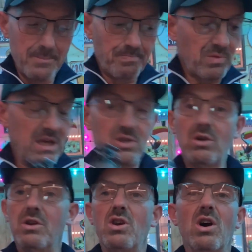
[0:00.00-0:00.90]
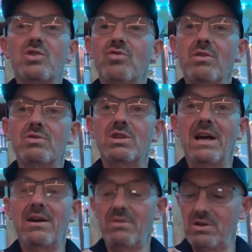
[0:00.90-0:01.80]
It's not a nitro
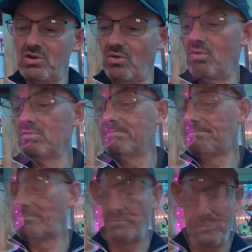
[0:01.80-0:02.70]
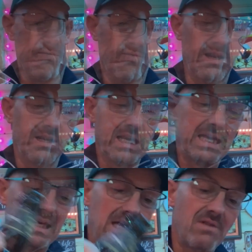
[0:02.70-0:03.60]
stout at all. It wasn't really going to
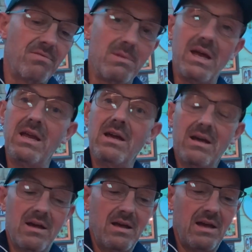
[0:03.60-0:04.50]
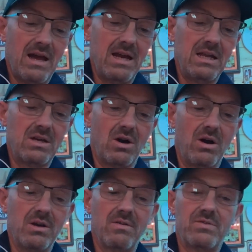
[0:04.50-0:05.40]
give me any kind
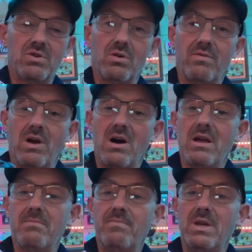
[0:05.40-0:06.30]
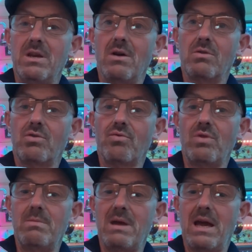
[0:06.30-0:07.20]
of sort of like, you know,
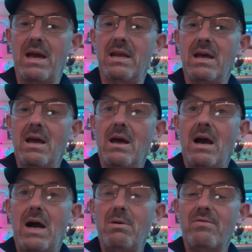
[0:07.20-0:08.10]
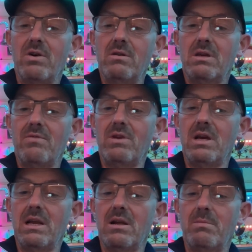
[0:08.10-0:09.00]
creamy head. However, giving it a
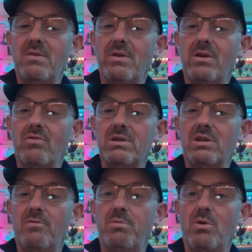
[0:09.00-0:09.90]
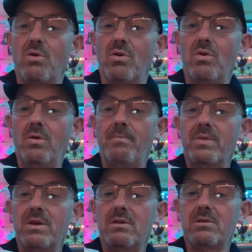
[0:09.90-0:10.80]
little bit of an aggressive pour
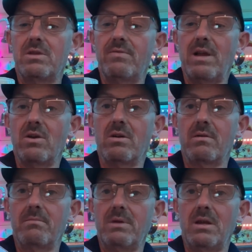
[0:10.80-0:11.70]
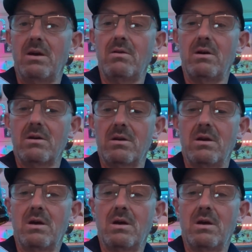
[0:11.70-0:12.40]
has developed, you know, like a